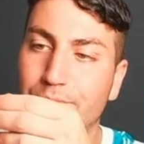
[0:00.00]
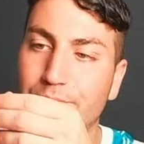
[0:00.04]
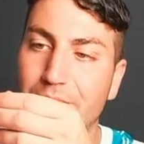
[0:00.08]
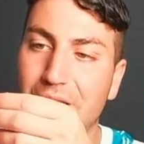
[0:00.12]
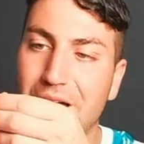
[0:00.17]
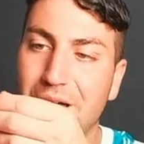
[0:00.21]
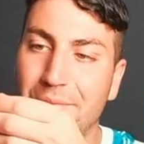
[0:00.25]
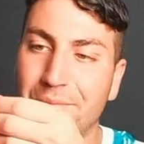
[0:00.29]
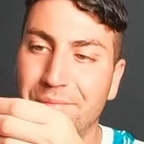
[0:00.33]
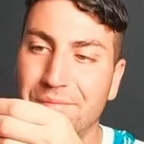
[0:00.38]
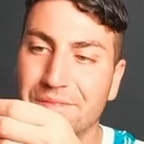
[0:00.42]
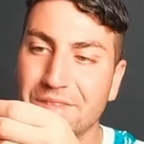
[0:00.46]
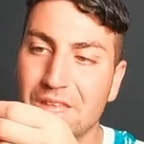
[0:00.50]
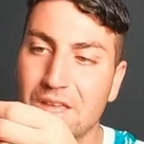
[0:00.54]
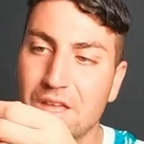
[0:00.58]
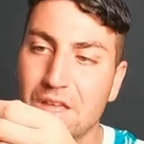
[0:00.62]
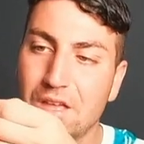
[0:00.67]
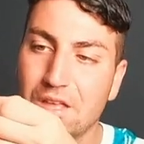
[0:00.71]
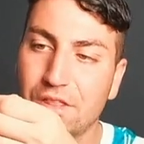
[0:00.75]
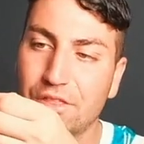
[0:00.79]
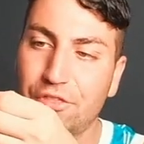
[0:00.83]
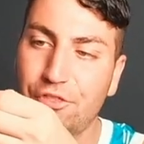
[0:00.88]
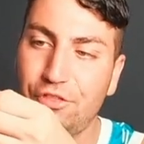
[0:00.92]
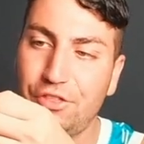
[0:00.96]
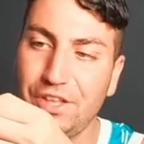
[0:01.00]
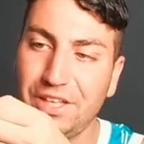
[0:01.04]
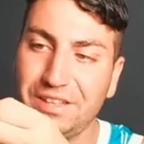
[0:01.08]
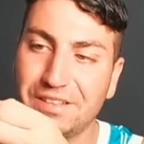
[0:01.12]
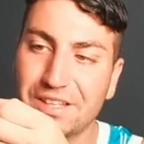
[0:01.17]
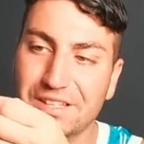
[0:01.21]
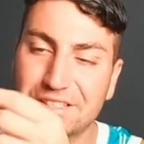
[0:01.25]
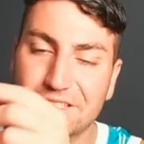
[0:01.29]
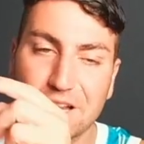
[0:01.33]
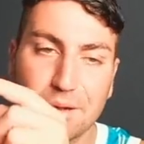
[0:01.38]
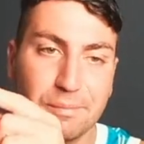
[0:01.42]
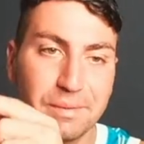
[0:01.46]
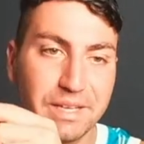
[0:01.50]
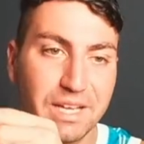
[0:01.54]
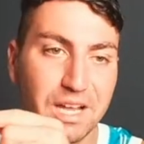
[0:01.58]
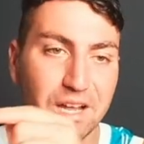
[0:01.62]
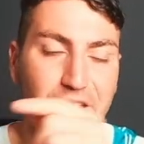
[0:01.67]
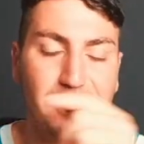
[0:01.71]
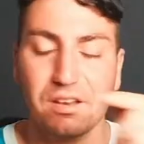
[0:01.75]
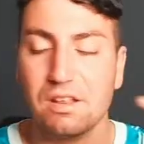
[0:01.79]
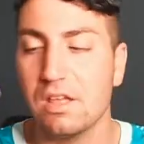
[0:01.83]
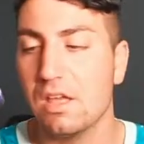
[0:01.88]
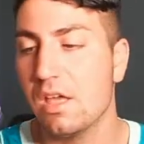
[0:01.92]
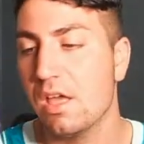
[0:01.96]
um, thing that's coming
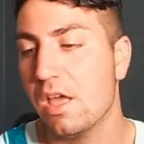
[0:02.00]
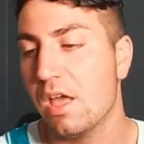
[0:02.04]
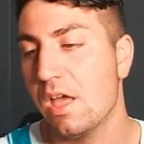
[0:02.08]
out